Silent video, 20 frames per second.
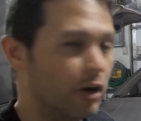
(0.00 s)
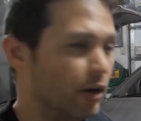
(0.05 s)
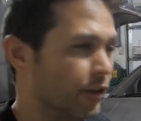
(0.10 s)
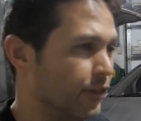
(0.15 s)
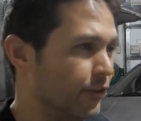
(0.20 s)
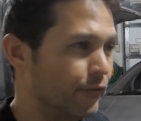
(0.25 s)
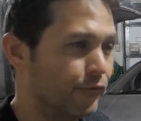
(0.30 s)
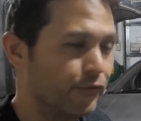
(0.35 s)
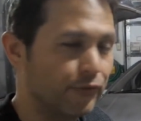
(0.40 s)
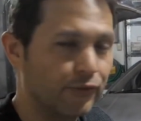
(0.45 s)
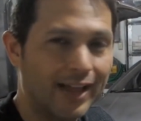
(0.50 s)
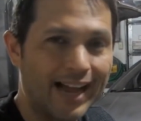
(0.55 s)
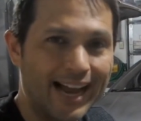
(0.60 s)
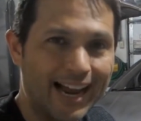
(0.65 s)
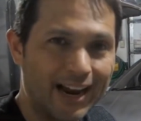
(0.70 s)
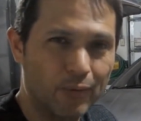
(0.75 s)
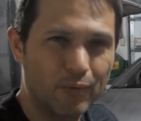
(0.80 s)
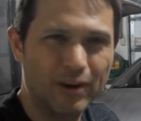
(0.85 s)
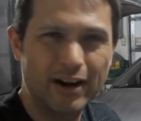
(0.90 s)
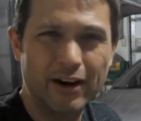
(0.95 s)
on the
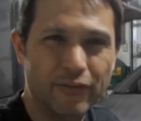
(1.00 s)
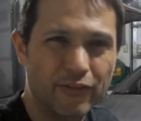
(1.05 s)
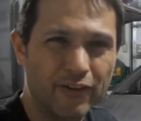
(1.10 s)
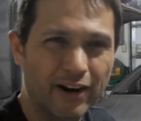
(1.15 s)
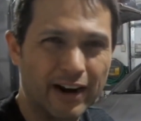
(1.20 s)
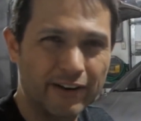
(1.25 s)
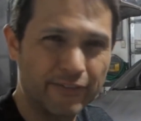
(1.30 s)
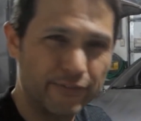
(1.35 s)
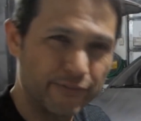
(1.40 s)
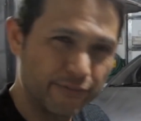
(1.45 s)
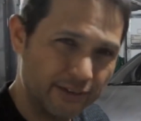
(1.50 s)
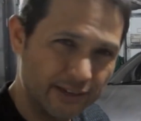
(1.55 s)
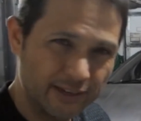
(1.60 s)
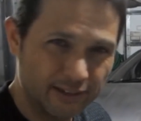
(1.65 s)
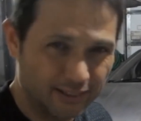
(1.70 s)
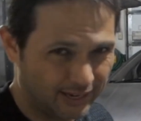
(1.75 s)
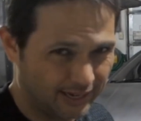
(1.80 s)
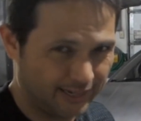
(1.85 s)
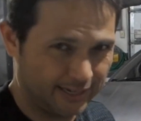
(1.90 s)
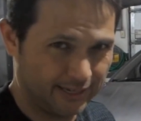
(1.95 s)
fly whenever I
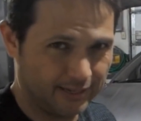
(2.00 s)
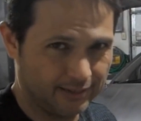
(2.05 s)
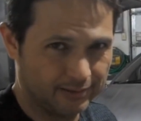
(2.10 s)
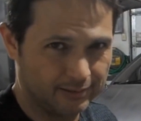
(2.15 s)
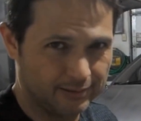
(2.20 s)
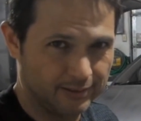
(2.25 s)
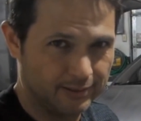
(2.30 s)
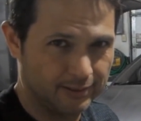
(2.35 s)
feel like it.